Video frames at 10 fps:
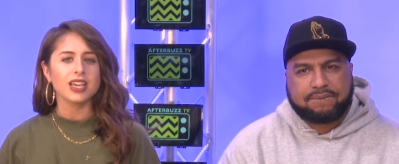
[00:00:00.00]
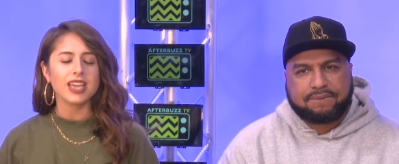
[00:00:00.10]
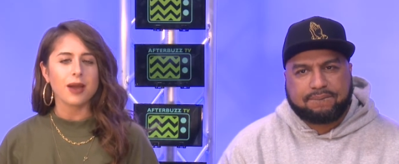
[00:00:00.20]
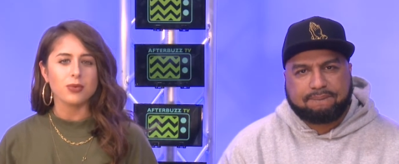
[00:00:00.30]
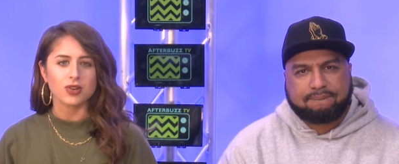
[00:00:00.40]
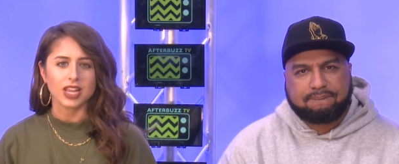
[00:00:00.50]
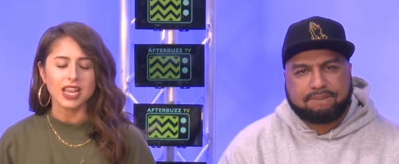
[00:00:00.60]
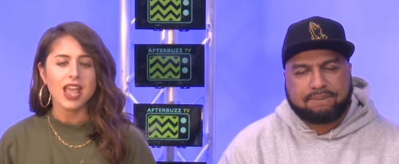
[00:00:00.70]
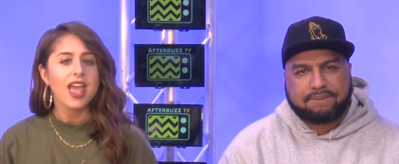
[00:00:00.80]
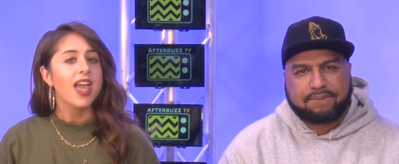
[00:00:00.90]
Speaker 1: Gabaree,
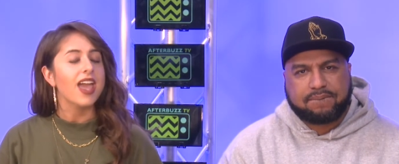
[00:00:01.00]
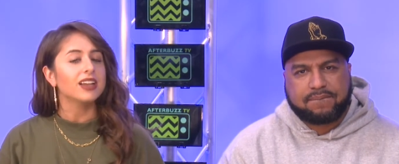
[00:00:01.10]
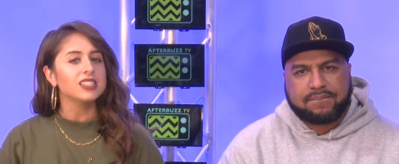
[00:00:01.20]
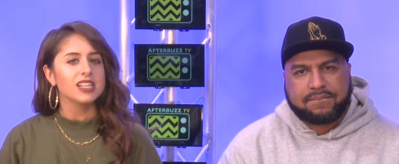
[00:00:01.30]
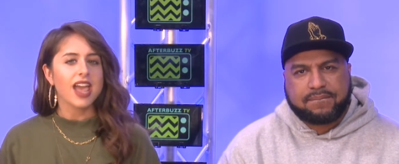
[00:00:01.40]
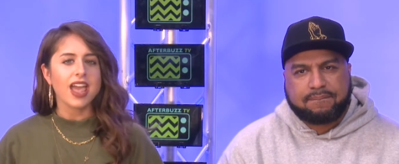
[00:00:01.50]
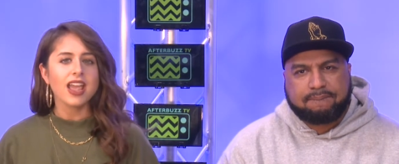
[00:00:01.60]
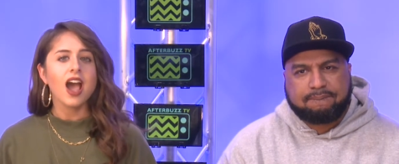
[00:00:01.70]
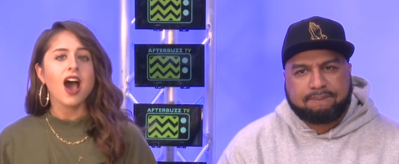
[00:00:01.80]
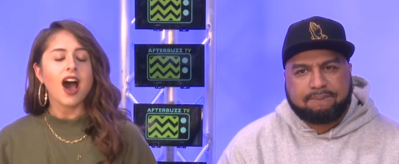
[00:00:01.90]
and today
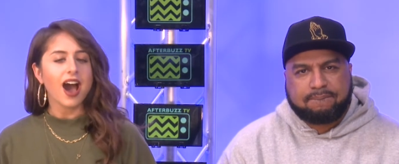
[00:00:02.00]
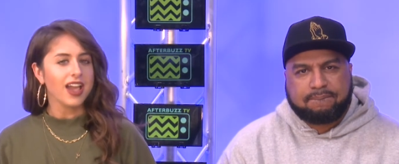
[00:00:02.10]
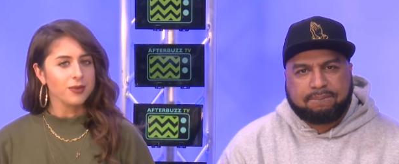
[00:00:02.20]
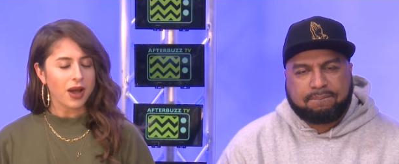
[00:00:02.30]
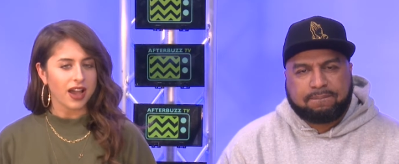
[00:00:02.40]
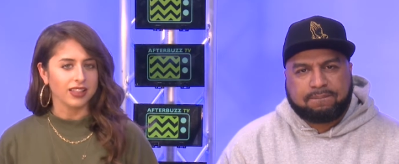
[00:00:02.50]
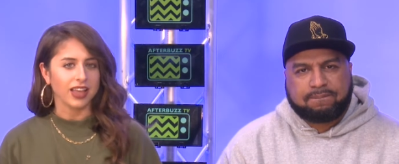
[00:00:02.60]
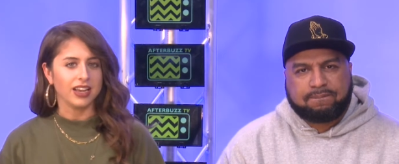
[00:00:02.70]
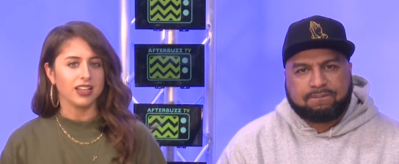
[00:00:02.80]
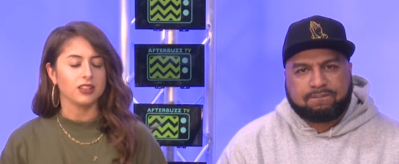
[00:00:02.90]
I am
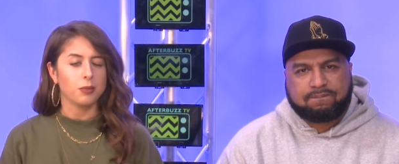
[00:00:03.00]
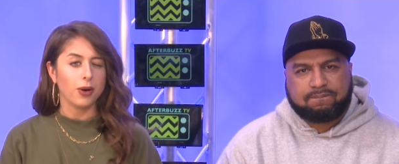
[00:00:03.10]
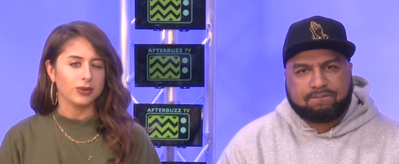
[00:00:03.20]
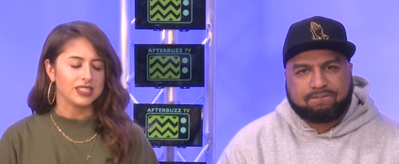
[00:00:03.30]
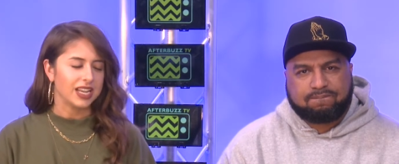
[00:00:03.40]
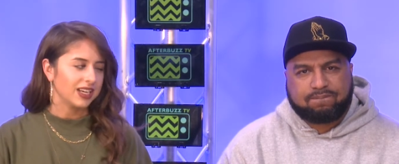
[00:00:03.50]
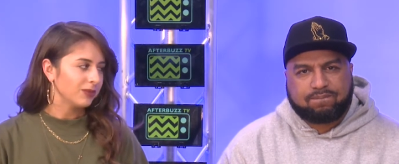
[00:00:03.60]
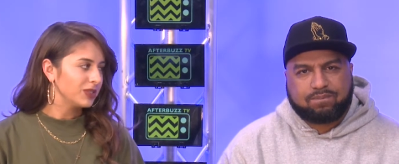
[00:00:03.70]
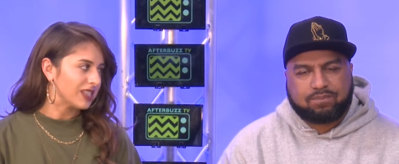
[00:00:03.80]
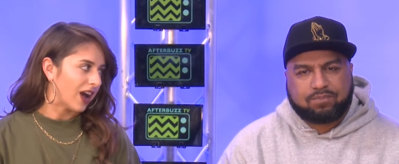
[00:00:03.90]
highlighting the poet saint
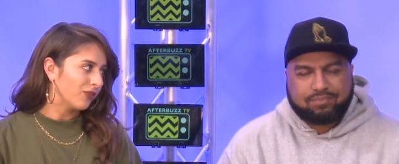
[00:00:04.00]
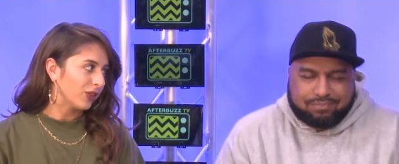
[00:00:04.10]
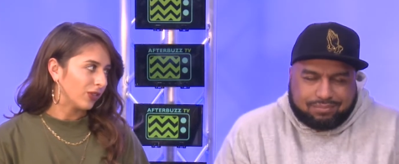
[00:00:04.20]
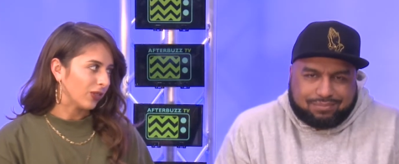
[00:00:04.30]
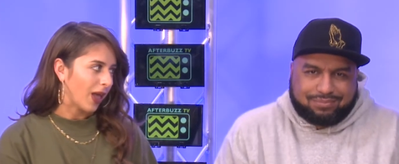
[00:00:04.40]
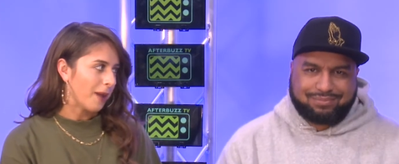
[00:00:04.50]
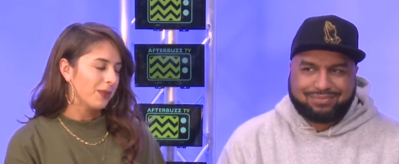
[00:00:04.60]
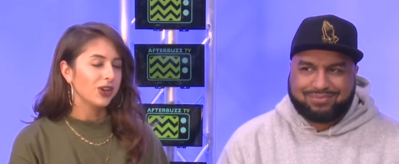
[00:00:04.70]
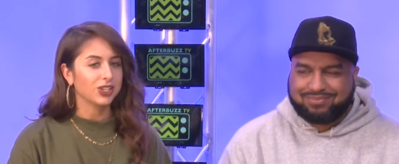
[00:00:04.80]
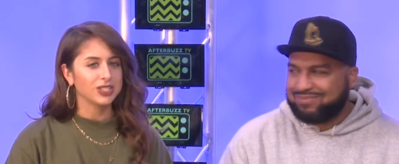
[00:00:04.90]
himself, Lem
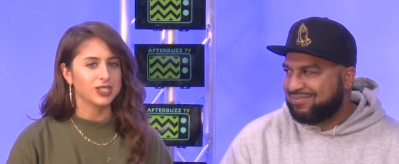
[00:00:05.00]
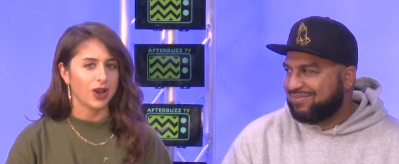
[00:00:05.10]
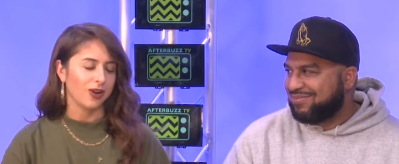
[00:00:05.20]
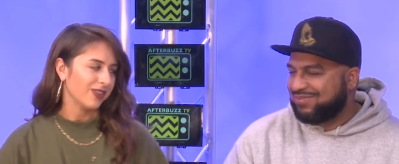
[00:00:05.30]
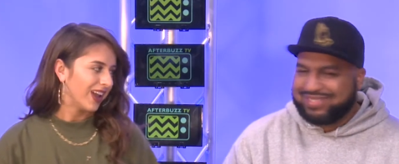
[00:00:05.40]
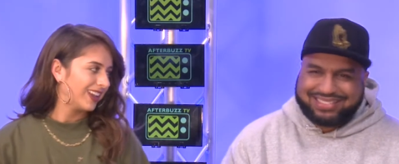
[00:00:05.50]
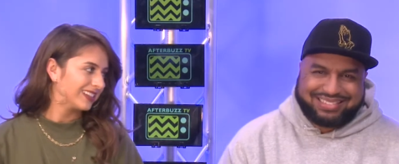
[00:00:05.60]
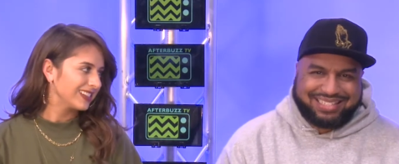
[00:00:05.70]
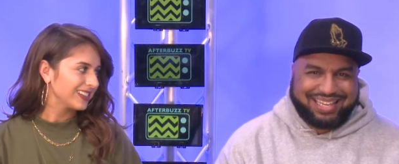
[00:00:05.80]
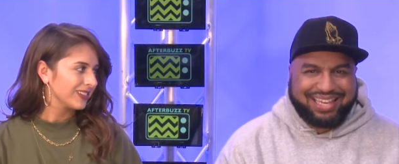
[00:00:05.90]

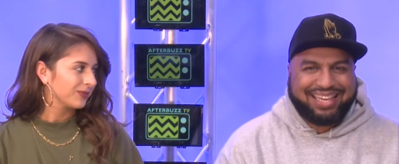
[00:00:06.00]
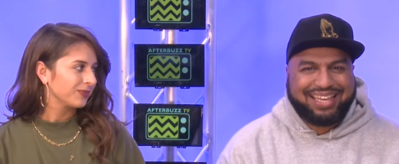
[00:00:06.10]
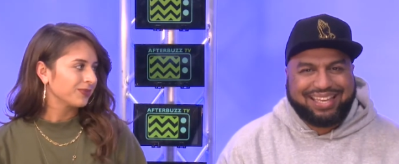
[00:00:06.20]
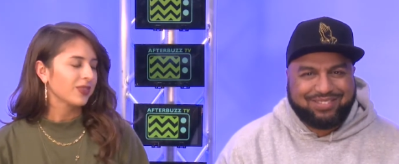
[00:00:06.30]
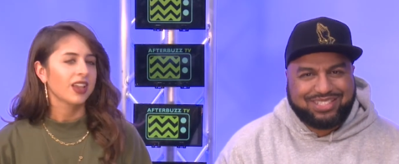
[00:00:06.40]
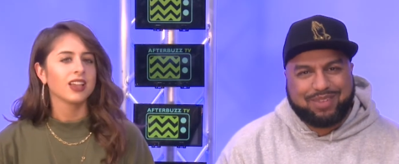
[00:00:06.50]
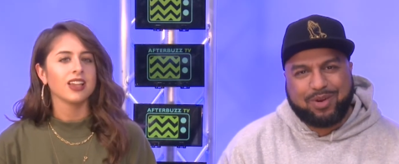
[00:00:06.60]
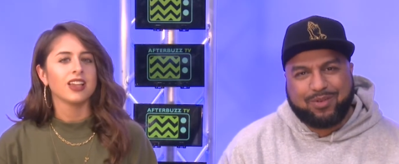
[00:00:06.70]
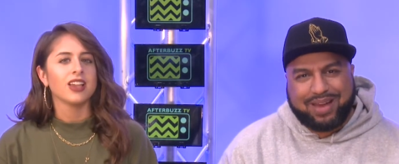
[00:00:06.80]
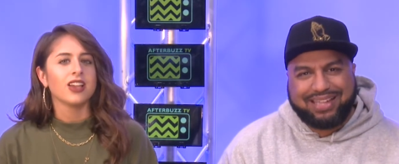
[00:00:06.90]
Gonsalves.
Speaker 2: Yay! What's up,
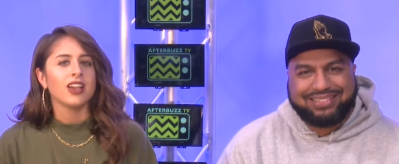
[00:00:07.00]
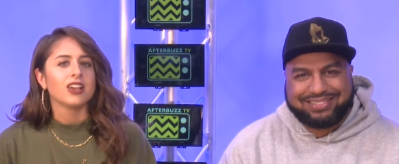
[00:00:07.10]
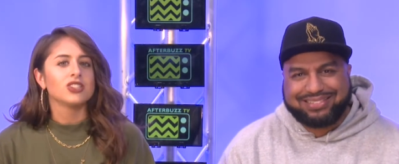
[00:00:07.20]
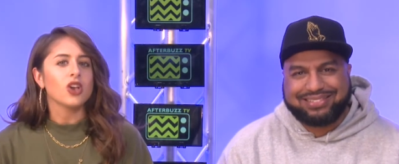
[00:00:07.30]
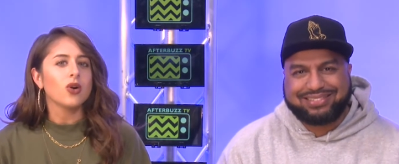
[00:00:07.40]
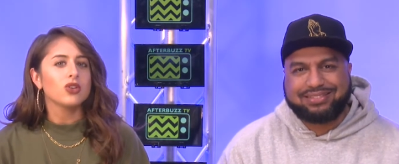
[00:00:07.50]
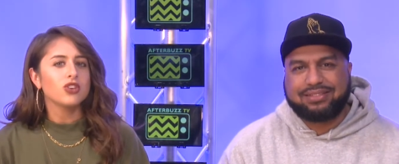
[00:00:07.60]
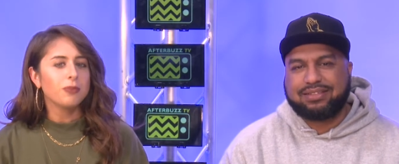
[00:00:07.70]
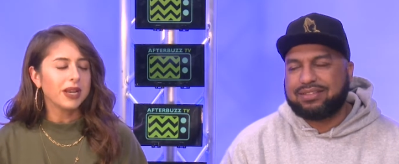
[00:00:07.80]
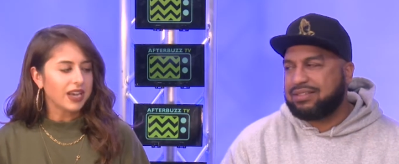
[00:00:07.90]
everybody?
Speaker 1: So you've
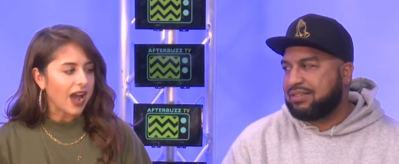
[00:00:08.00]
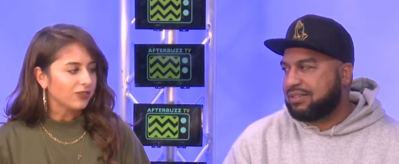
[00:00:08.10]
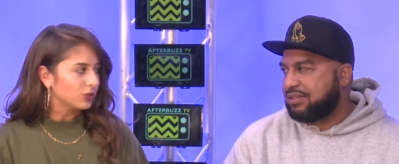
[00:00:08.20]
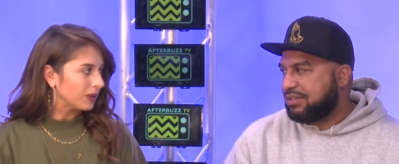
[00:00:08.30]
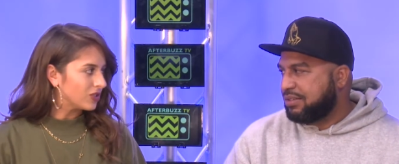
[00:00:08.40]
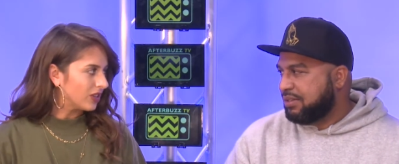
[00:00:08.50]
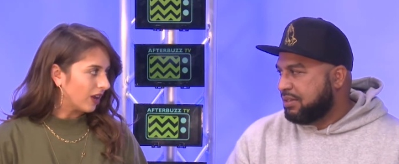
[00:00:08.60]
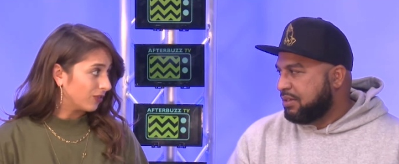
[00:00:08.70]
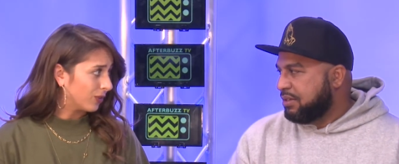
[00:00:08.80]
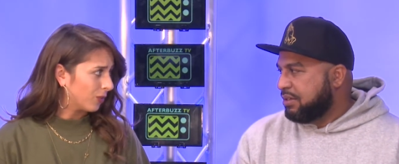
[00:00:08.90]
been an AfterBuzzer now
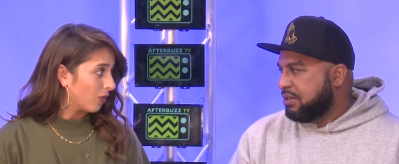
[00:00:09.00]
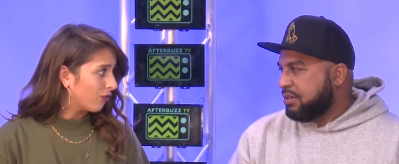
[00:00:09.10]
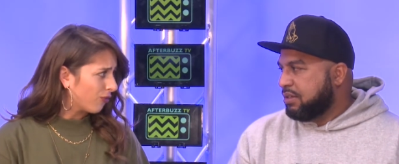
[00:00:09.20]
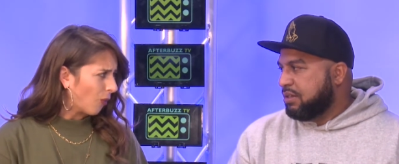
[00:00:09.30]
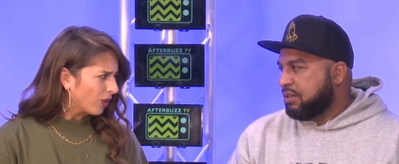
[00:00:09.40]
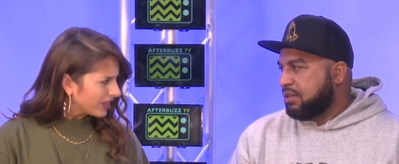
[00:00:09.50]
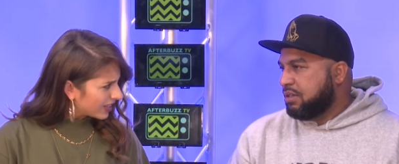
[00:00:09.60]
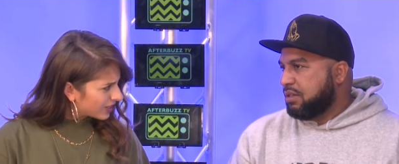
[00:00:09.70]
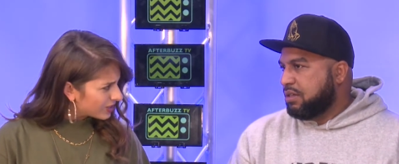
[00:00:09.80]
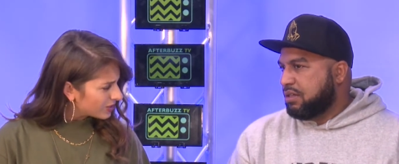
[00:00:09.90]
for four
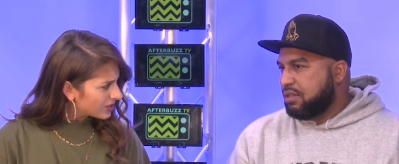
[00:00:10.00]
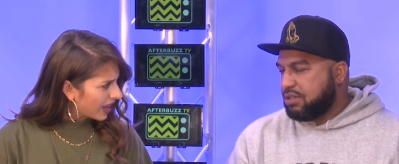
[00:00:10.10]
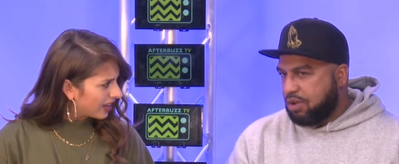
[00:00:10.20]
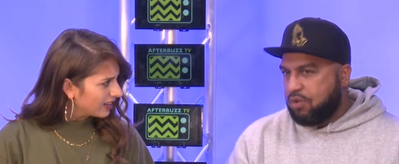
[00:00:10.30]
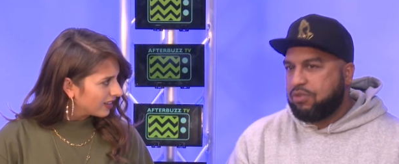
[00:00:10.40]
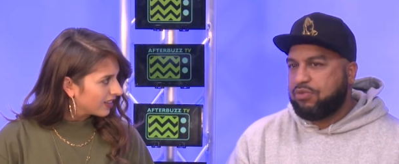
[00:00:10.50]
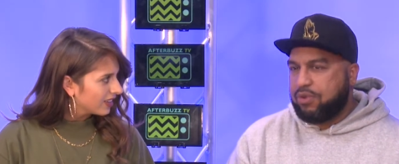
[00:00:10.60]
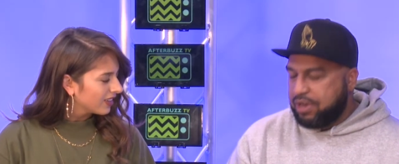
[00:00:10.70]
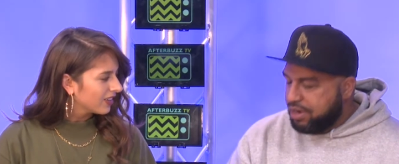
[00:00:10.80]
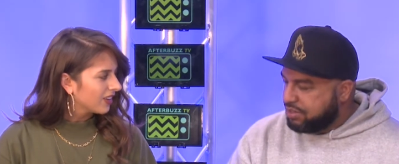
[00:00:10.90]
years, you said?
Speaker 2: Over four
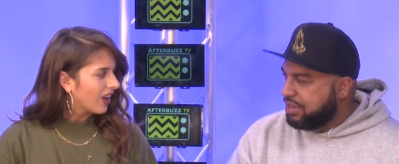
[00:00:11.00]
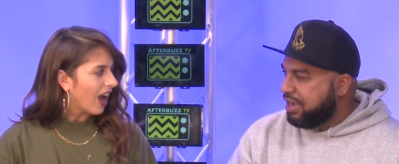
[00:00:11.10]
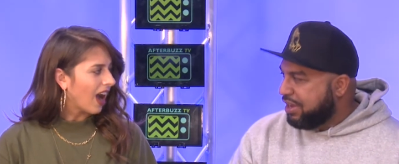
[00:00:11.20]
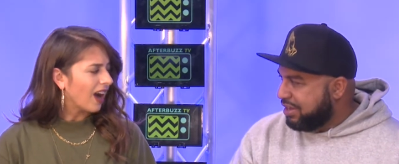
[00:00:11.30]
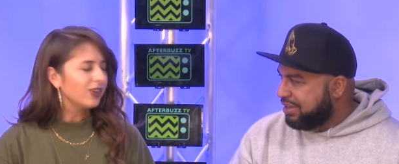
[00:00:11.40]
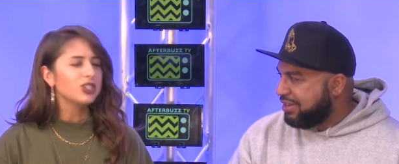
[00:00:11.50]
years, yeah. How
Speaker 1: did